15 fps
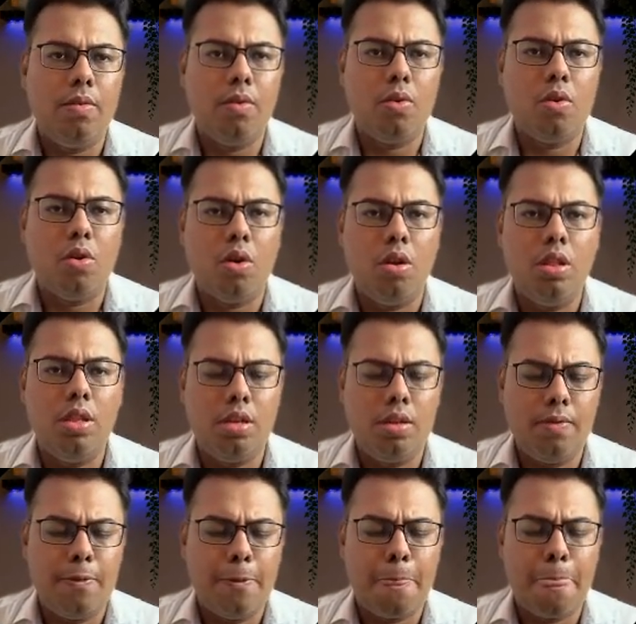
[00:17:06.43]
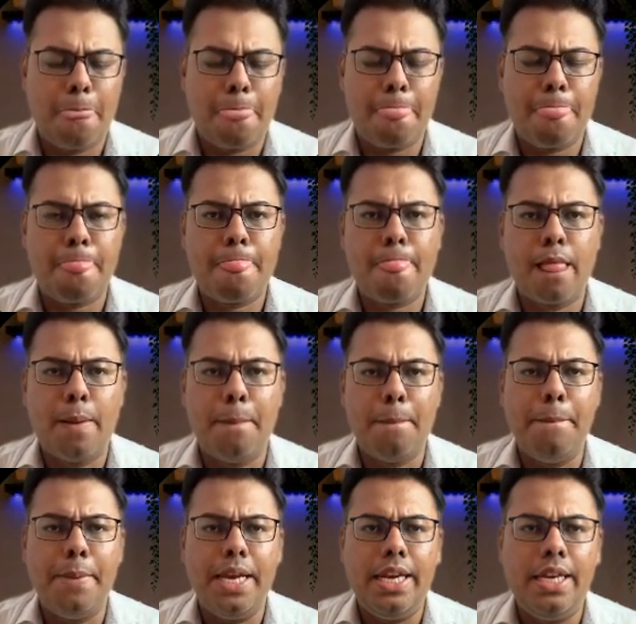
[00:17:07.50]
call the
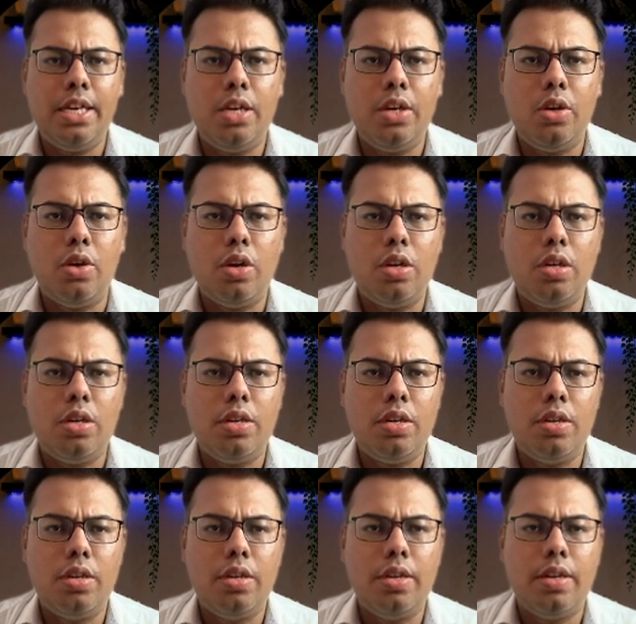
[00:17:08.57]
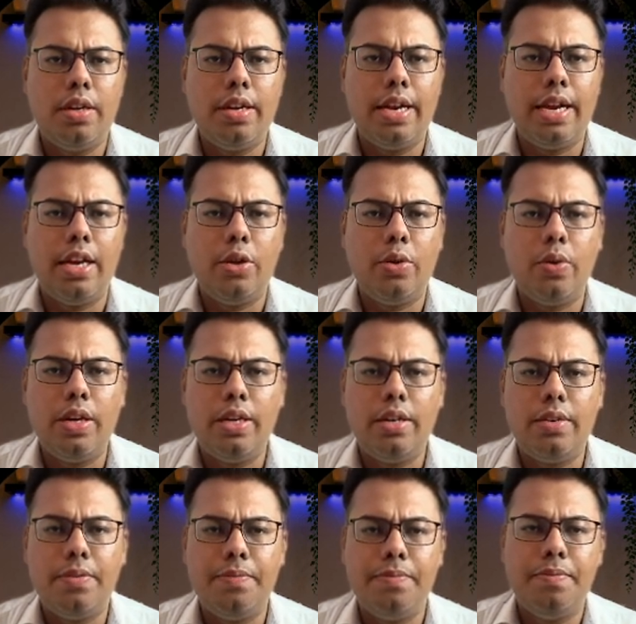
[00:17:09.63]
billing dot calculate,
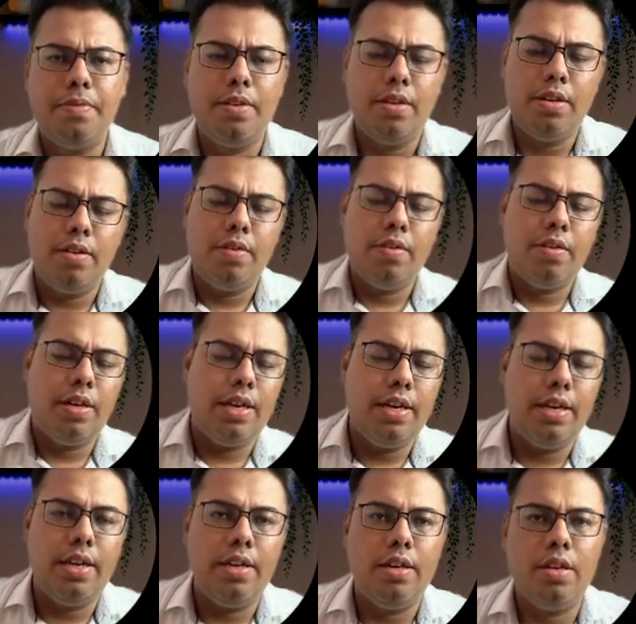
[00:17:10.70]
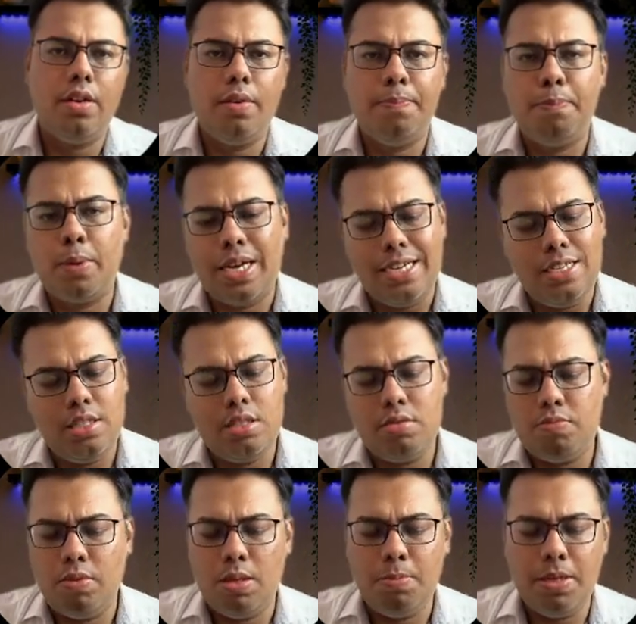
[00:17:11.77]
and price
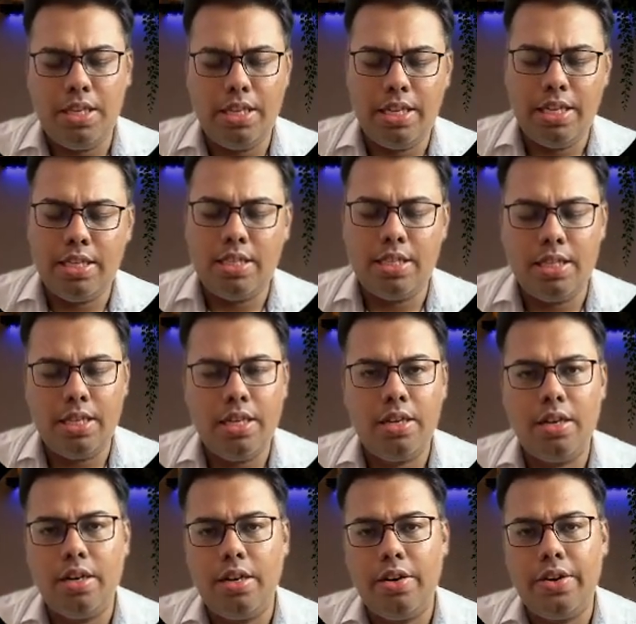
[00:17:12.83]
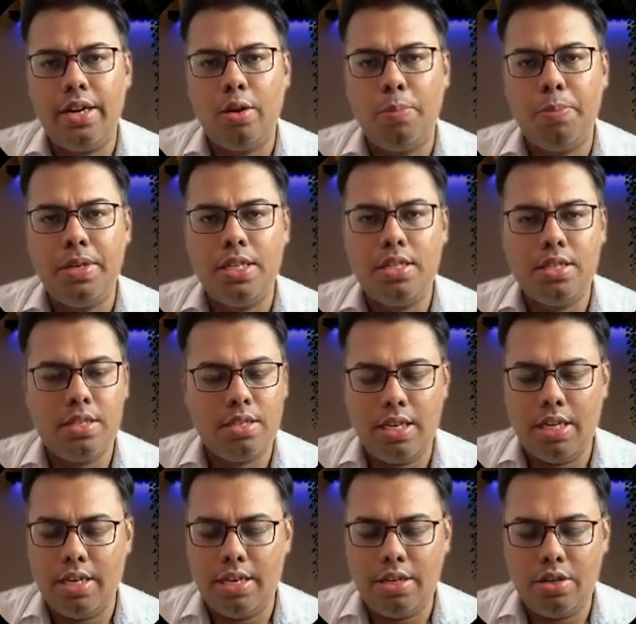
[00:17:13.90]
will be, let's say, 100 rupees,
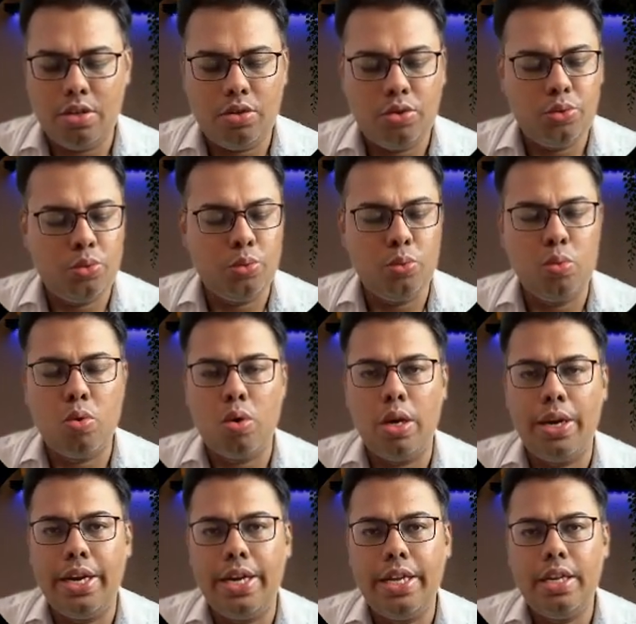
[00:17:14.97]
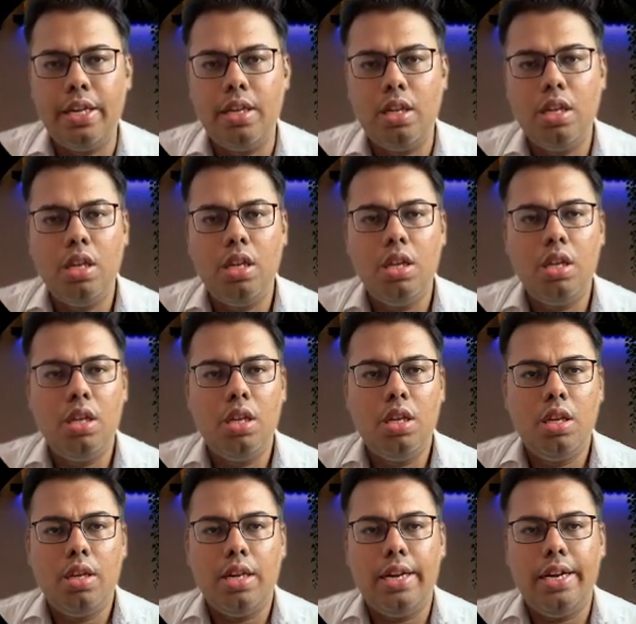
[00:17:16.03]
and two quantity,
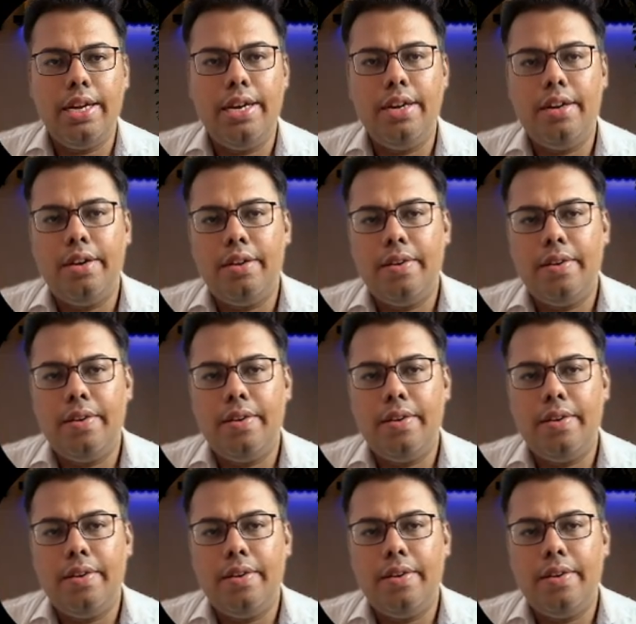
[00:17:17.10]
and